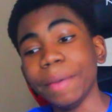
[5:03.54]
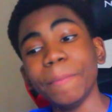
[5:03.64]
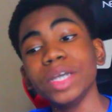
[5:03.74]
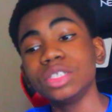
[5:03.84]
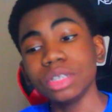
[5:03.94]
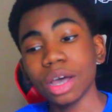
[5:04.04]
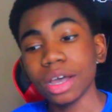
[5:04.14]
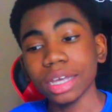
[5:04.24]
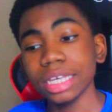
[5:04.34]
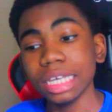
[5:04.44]
bit, but you
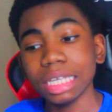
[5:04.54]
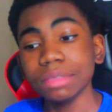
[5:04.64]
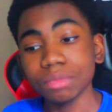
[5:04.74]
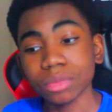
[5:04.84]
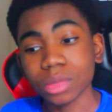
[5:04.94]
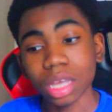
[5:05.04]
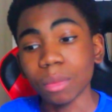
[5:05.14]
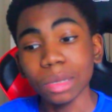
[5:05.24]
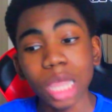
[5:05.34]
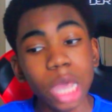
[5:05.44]
know it.
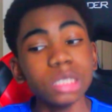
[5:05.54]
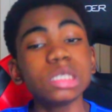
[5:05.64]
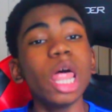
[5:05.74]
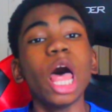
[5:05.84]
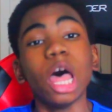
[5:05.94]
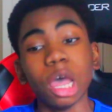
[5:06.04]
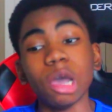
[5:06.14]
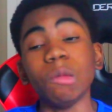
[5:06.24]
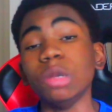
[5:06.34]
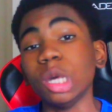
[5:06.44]
I'ma let it slide.
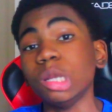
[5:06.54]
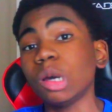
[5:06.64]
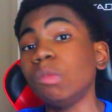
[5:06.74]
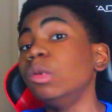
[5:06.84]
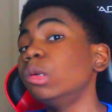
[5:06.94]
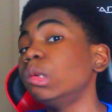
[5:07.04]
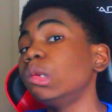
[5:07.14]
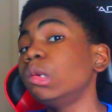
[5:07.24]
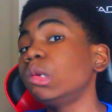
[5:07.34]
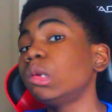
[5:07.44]
I'ma let. I'm,
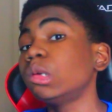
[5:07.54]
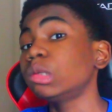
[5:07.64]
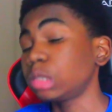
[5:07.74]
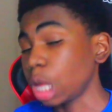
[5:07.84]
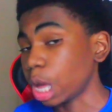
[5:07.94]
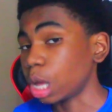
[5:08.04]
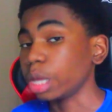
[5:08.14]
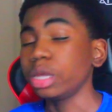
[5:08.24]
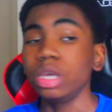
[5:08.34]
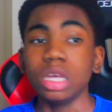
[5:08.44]

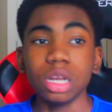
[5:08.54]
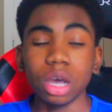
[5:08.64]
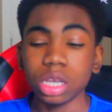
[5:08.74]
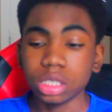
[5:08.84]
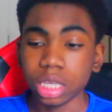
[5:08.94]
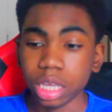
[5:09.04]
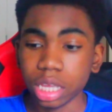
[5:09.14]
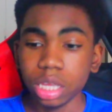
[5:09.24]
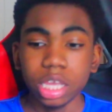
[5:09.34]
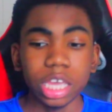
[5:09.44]
slide. You know what I'm
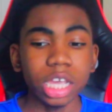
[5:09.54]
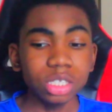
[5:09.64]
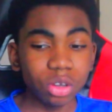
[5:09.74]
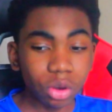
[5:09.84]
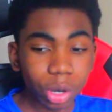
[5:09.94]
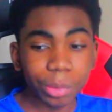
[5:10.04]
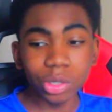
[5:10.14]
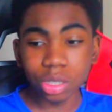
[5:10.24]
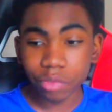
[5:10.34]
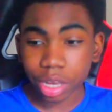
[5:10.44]
saying? It's a cool
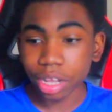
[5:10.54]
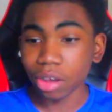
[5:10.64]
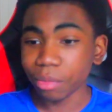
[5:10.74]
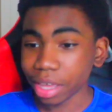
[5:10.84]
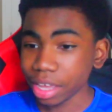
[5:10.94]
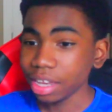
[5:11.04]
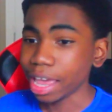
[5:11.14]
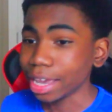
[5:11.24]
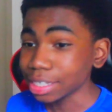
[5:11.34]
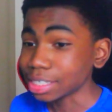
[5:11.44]
music video, man.
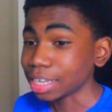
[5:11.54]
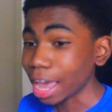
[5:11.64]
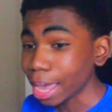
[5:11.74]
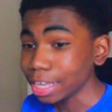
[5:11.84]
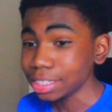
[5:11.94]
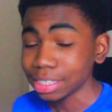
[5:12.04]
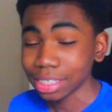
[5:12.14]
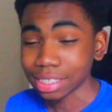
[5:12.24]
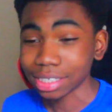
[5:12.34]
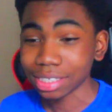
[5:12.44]
Like it's nice,
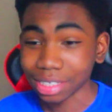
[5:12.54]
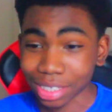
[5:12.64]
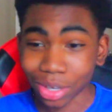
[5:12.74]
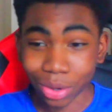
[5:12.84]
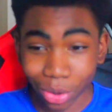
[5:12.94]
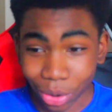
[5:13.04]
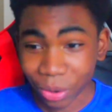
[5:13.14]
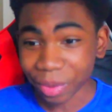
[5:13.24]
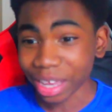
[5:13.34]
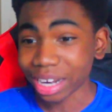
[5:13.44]
it's, it's
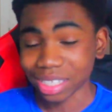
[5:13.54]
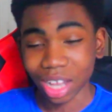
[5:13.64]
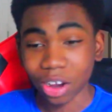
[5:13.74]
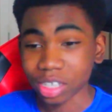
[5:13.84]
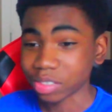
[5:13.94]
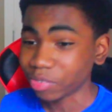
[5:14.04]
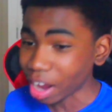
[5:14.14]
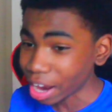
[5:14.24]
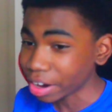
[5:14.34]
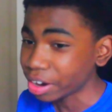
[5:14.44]
cool, man. It's song
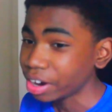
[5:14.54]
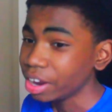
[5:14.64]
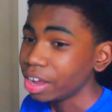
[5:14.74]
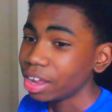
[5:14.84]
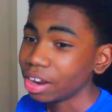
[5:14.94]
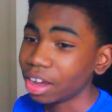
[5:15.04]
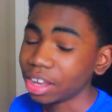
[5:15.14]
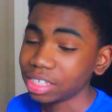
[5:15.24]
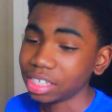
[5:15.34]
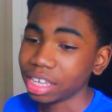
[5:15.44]
inspired. You know
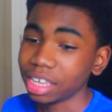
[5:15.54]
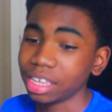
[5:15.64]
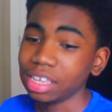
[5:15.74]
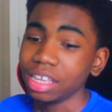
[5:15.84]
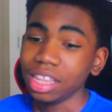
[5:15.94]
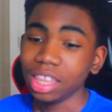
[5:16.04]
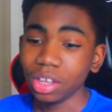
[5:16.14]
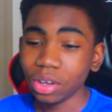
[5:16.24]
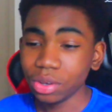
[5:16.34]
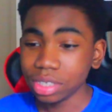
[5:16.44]
what I'm saying?
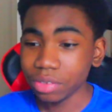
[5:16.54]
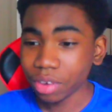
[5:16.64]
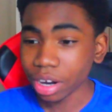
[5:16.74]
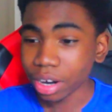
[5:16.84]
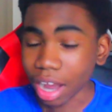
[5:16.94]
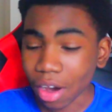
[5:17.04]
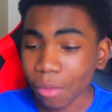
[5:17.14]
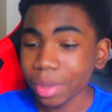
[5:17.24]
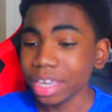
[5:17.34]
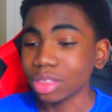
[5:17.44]
Lil Uzi Vert, I
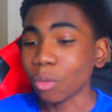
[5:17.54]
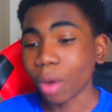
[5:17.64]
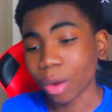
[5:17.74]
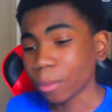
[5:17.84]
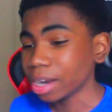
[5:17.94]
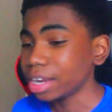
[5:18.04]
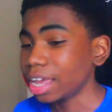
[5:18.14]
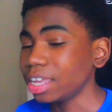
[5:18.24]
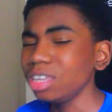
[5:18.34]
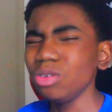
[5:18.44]
hope we get to work one
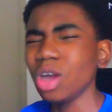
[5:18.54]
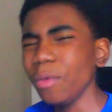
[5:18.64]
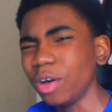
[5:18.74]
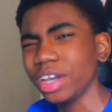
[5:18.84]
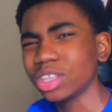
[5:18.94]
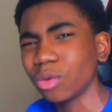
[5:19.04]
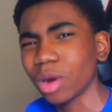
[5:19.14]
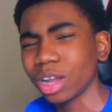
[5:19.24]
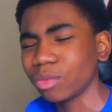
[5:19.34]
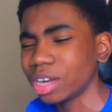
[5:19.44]
day. Yeah, you know we gonna get to
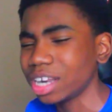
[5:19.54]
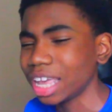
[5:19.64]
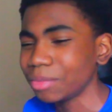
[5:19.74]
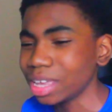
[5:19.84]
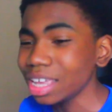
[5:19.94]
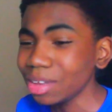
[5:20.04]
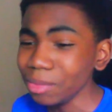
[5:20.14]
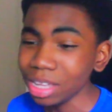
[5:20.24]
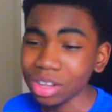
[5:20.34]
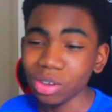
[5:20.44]
work one day,
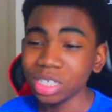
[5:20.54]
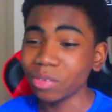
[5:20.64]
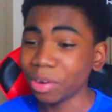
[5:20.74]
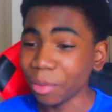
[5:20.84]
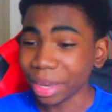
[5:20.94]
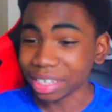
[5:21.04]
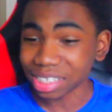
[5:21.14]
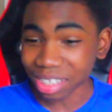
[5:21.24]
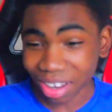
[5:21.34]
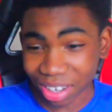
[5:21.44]
man. We got Lil Uzi Vert, we gonna make a
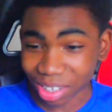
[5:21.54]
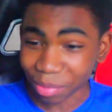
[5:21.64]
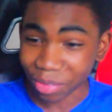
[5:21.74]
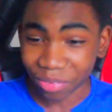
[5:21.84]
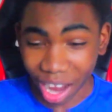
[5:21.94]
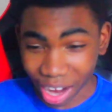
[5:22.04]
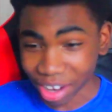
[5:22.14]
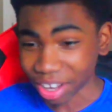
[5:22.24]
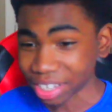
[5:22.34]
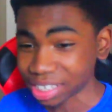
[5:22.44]
song, gonna be fire,
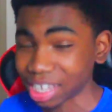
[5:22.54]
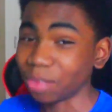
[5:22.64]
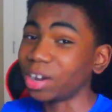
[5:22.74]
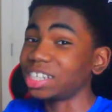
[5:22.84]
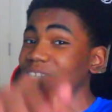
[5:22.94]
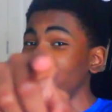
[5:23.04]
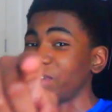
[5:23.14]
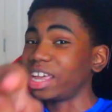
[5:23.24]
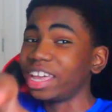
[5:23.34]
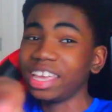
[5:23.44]
you know what I'm saying? Watch out
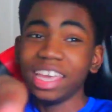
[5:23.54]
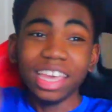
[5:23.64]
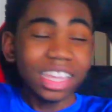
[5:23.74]
for that.